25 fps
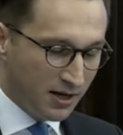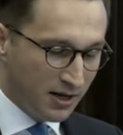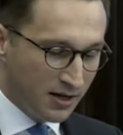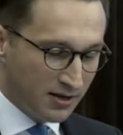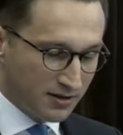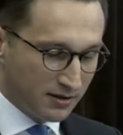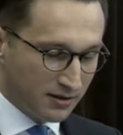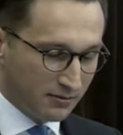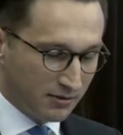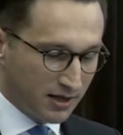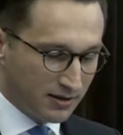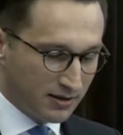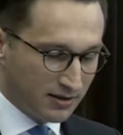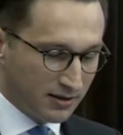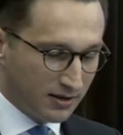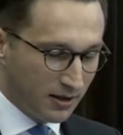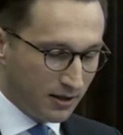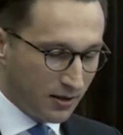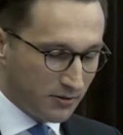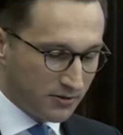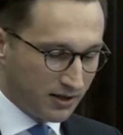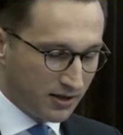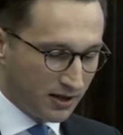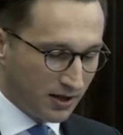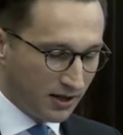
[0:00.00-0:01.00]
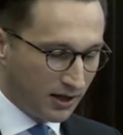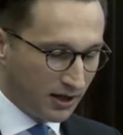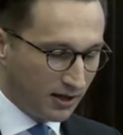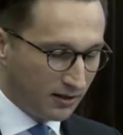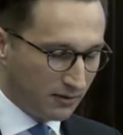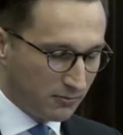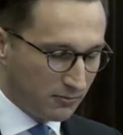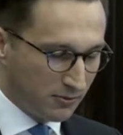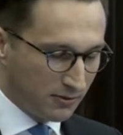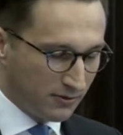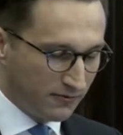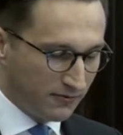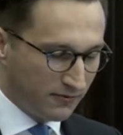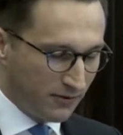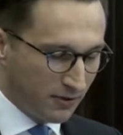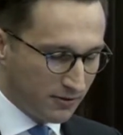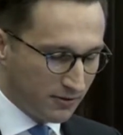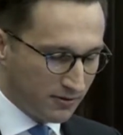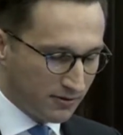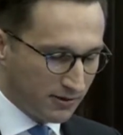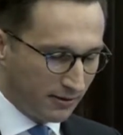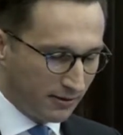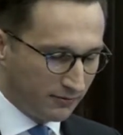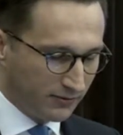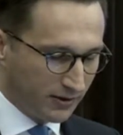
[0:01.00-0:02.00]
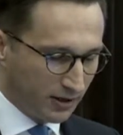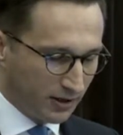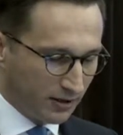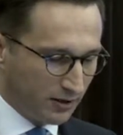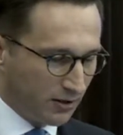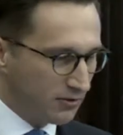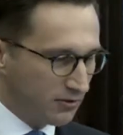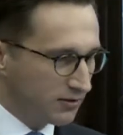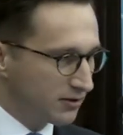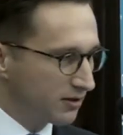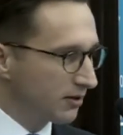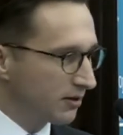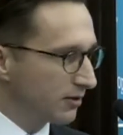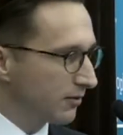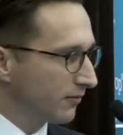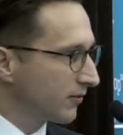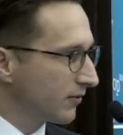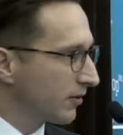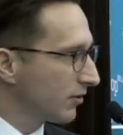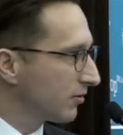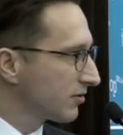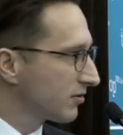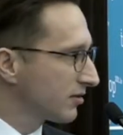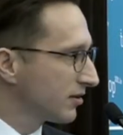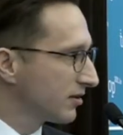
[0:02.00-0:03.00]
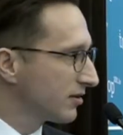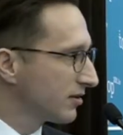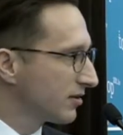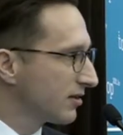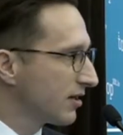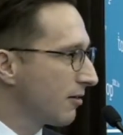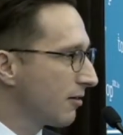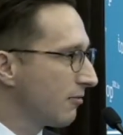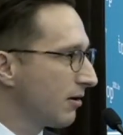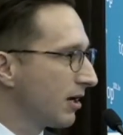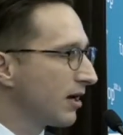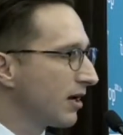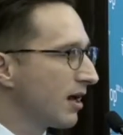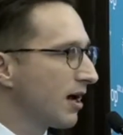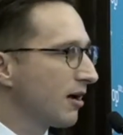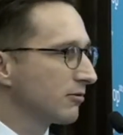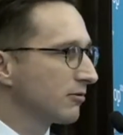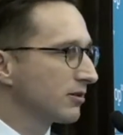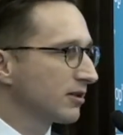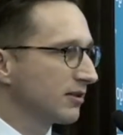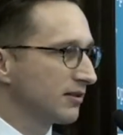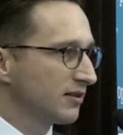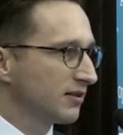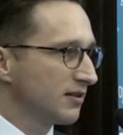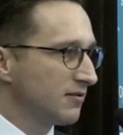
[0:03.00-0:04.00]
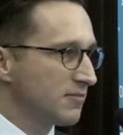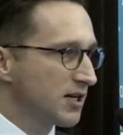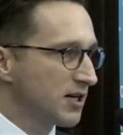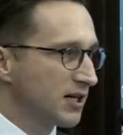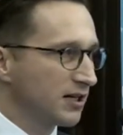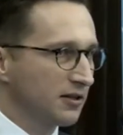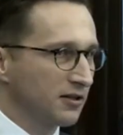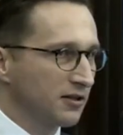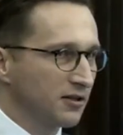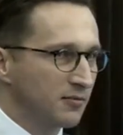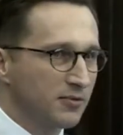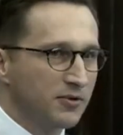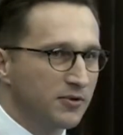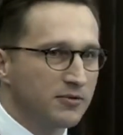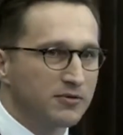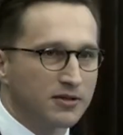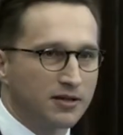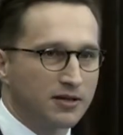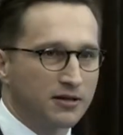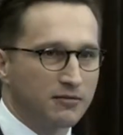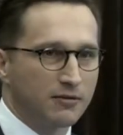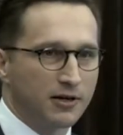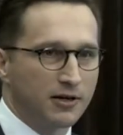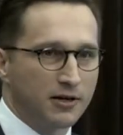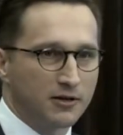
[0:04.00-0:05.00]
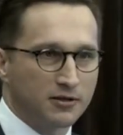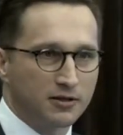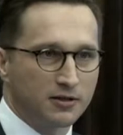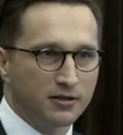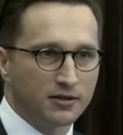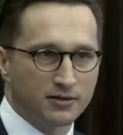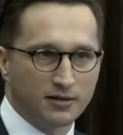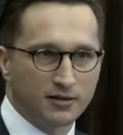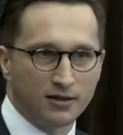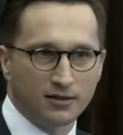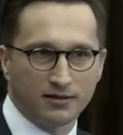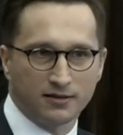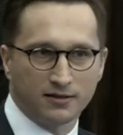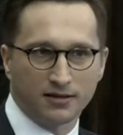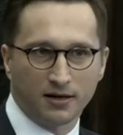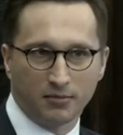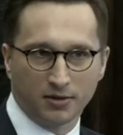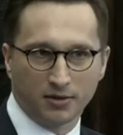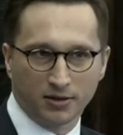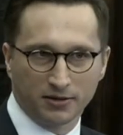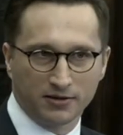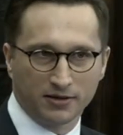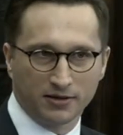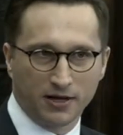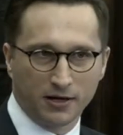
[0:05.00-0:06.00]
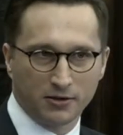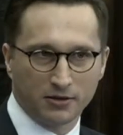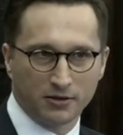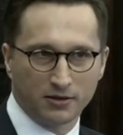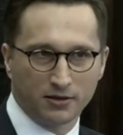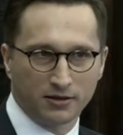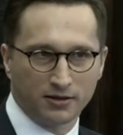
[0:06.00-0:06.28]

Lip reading: So that's closing, and what follows after closing, of course, it's now allowed under the market abuse regulation is the stabilization.